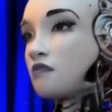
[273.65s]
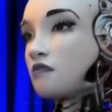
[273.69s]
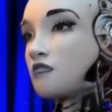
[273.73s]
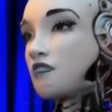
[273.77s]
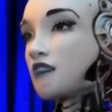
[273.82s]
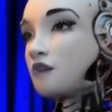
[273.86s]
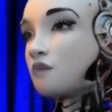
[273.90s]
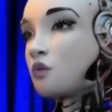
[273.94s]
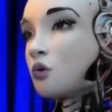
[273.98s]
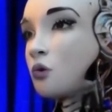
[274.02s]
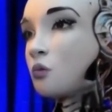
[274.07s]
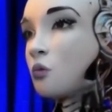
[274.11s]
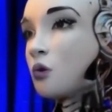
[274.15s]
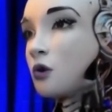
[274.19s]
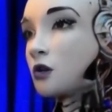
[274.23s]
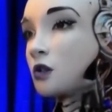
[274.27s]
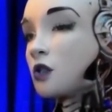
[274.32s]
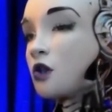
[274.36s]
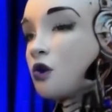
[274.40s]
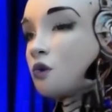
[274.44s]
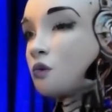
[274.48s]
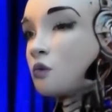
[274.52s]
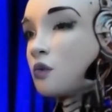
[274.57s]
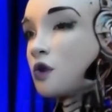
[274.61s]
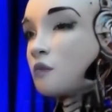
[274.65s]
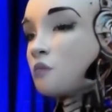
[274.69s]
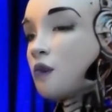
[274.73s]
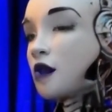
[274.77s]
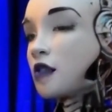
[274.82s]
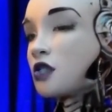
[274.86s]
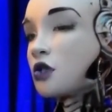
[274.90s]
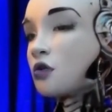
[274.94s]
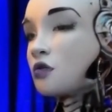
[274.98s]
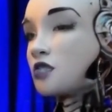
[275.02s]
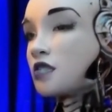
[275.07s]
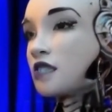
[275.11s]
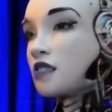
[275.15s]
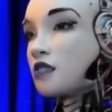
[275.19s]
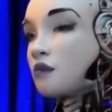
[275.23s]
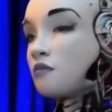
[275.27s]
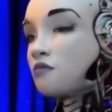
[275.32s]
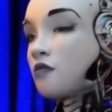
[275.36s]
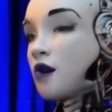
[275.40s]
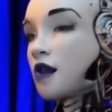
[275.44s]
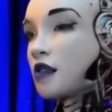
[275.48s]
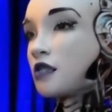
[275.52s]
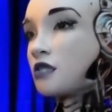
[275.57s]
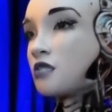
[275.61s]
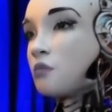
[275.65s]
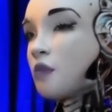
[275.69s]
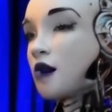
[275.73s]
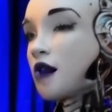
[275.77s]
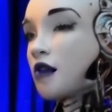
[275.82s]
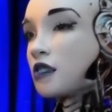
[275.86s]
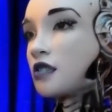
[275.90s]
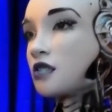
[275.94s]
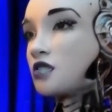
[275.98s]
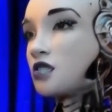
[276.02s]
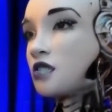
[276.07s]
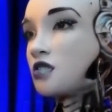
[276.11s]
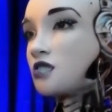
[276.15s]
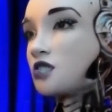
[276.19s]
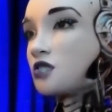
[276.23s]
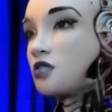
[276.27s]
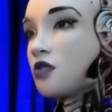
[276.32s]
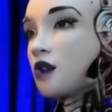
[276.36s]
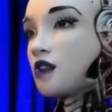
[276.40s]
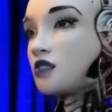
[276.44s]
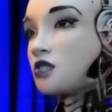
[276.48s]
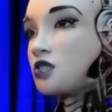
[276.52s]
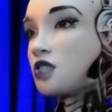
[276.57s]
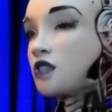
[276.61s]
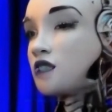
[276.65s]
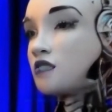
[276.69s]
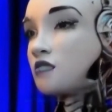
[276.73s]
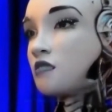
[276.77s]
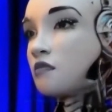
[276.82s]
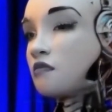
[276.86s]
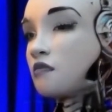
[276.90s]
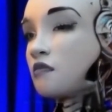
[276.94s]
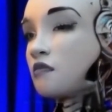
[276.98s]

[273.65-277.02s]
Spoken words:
It will work only by using the find package instruction.